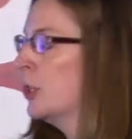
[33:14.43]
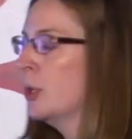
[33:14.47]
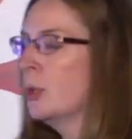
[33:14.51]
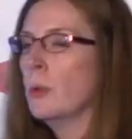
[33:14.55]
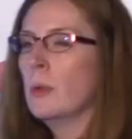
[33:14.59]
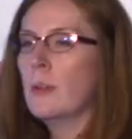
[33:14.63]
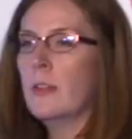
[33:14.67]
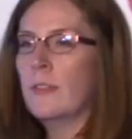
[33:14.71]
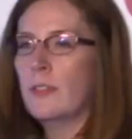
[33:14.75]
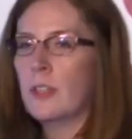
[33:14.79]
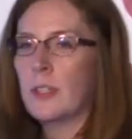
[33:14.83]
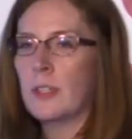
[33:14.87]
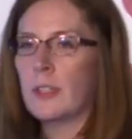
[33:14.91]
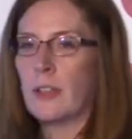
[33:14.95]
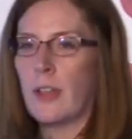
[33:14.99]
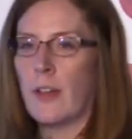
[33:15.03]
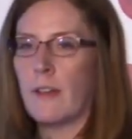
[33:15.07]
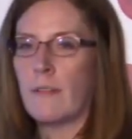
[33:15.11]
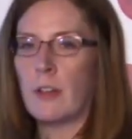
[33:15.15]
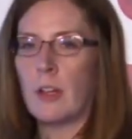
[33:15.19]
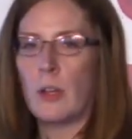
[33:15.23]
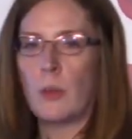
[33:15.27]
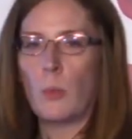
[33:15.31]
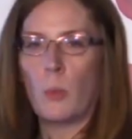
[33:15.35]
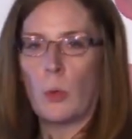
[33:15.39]
intuitive
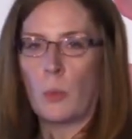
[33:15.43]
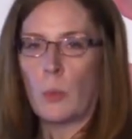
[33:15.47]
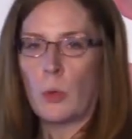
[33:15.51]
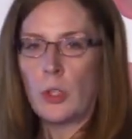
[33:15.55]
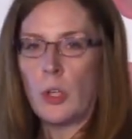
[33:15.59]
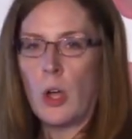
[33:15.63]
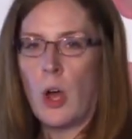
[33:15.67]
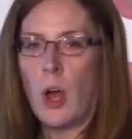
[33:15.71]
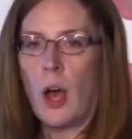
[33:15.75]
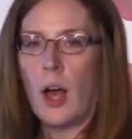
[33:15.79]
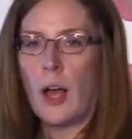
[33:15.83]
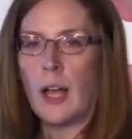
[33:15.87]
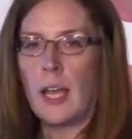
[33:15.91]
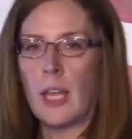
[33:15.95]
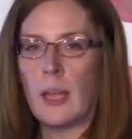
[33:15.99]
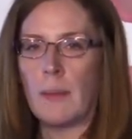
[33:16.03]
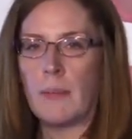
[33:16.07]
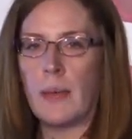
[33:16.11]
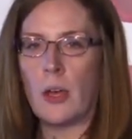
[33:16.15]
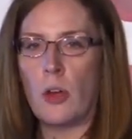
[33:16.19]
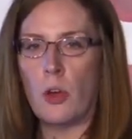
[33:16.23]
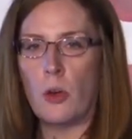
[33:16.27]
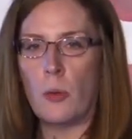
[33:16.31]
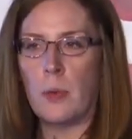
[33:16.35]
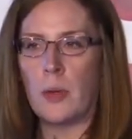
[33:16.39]
discovery when we're talking
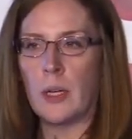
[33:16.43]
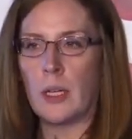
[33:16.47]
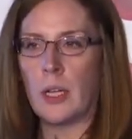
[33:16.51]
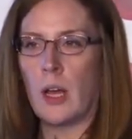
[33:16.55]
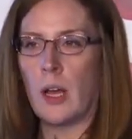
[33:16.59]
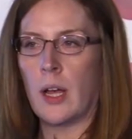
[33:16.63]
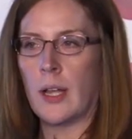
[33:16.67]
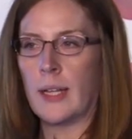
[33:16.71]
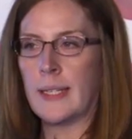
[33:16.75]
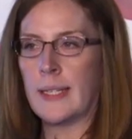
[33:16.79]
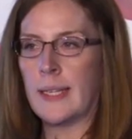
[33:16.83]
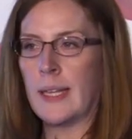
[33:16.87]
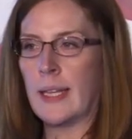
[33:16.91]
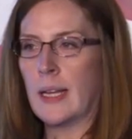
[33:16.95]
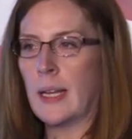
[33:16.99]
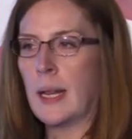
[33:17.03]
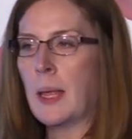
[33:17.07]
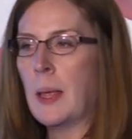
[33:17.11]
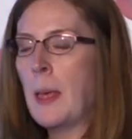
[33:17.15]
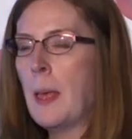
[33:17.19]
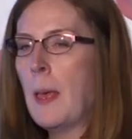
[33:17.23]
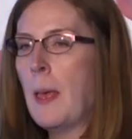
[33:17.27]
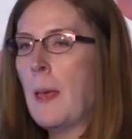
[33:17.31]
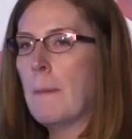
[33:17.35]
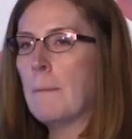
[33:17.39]
about open content.